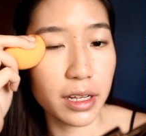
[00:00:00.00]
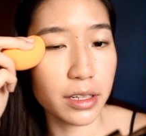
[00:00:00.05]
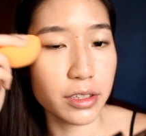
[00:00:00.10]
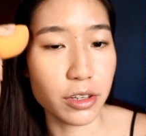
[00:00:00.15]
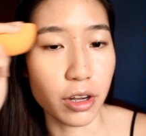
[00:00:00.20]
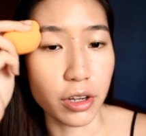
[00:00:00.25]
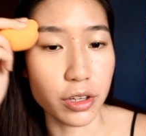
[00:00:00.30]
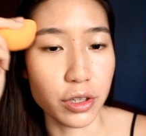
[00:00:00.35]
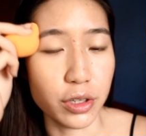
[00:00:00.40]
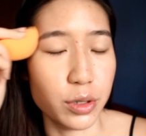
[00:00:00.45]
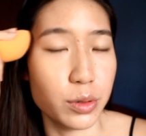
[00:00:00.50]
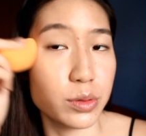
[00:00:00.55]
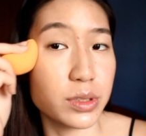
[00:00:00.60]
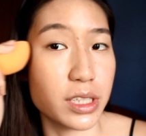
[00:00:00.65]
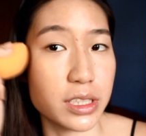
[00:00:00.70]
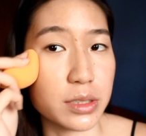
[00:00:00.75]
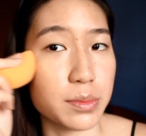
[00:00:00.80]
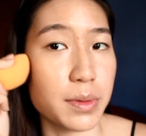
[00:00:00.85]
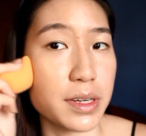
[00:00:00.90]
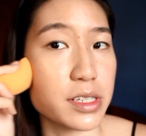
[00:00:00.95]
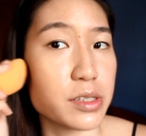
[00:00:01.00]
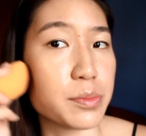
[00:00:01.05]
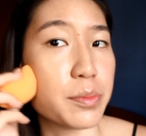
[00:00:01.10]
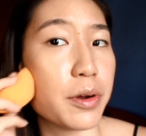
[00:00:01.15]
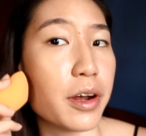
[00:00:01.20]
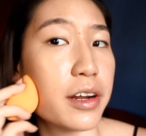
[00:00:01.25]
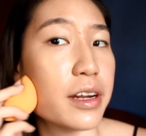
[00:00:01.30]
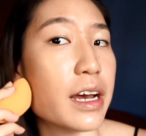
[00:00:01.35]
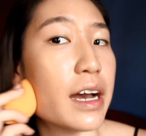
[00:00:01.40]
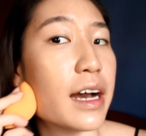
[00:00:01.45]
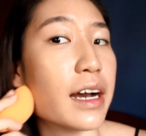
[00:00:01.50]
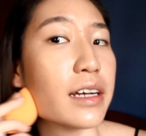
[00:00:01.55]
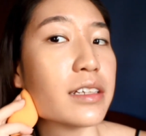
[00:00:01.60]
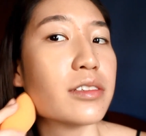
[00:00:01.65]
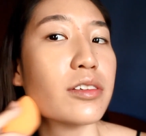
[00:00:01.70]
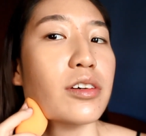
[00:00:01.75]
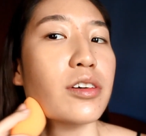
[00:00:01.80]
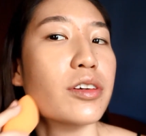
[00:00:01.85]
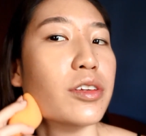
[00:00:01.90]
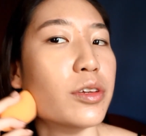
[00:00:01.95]
not use as much
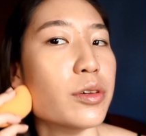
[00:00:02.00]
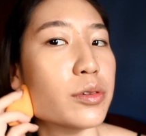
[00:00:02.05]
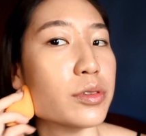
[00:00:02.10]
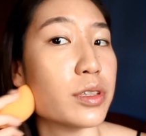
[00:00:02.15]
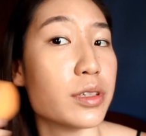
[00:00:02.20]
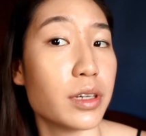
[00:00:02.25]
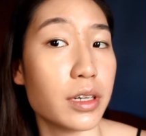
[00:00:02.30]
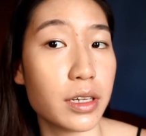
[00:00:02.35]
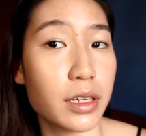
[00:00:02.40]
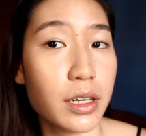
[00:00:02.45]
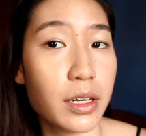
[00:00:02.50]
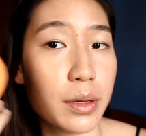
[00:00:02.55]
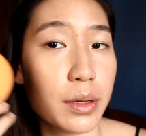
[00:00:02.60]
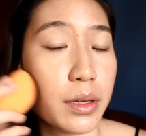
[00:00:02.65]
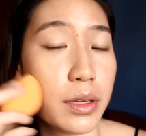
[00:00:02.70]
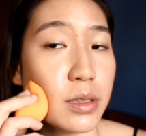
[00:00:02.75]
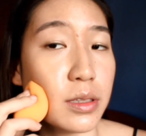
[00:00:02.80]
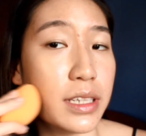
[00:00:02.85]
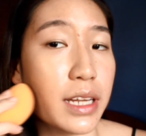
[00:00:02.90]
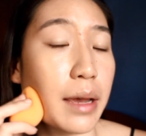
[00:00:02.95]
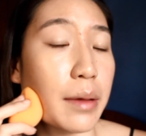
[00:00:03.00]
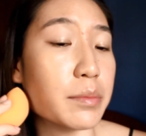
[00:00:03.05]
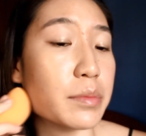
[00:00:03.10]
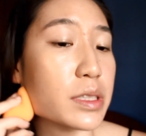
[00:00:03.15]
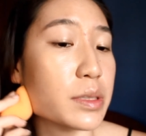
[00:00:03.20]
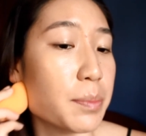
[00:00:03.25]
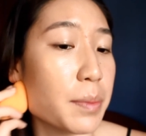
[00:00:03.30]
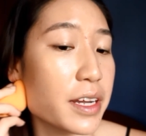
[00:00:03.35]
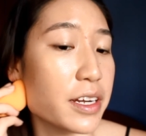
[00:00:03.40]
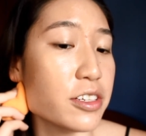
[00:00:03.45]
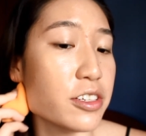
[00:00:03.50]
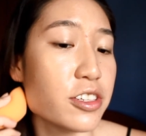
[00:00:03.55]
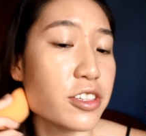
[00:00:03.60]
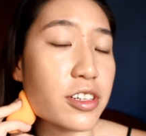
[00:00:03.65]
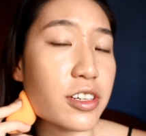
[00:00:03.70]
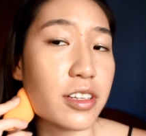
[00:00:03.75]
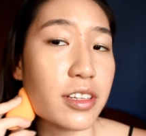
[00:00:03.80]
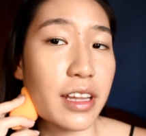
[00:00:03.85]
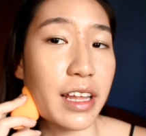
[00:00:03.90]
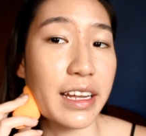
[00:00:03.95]
product, or use a damp
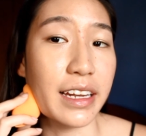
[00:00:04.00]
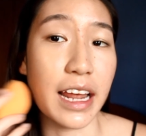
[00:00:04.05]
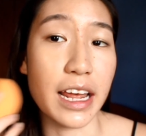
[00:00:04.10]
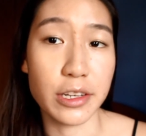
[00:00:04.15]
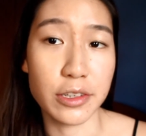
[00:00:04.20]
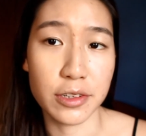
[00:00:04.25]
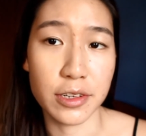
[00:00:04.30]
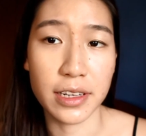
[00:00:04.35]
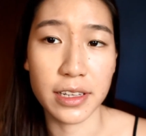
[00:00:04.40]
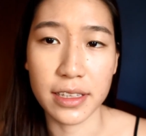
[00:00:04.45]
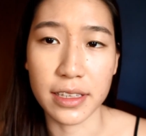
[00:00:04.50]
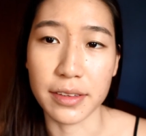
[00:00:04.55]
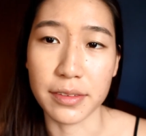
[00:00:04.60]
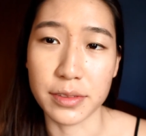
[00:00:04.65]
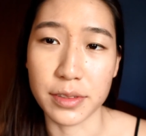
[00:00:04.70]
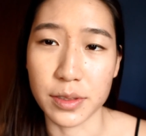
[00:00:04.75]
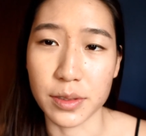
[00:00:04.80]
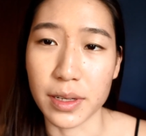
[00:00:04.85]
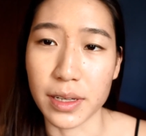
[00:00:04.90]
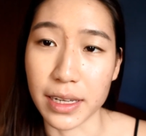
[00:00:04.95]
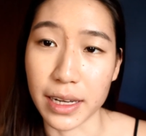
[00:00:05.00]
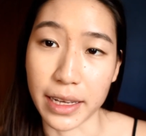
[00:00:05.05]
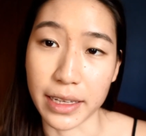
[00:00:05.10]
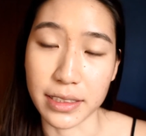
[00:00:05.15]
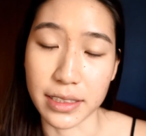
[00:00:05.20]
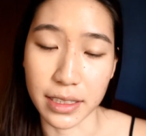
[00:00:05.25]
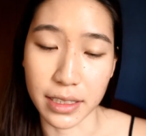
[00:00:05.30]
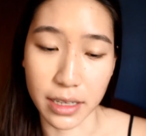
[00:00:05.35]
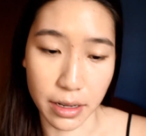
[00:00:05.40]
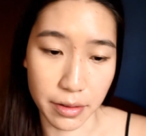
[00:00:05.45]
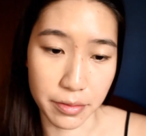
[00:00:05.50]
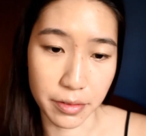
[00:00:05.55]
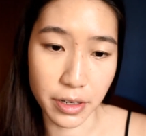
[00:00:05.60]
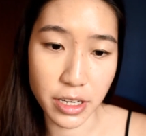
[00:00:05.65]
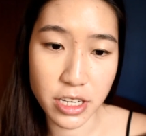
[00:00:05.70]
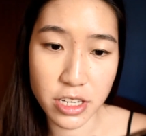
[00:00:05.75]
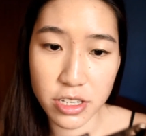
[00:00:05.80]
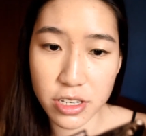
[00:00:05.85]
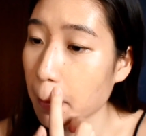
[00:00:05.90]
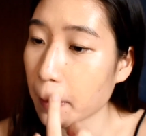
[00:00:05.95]
sponge that naturally gives you a lighter
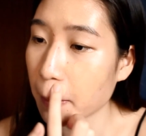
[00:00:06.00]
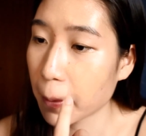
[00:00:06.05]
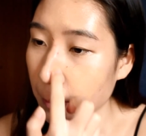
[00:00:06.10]
coverage.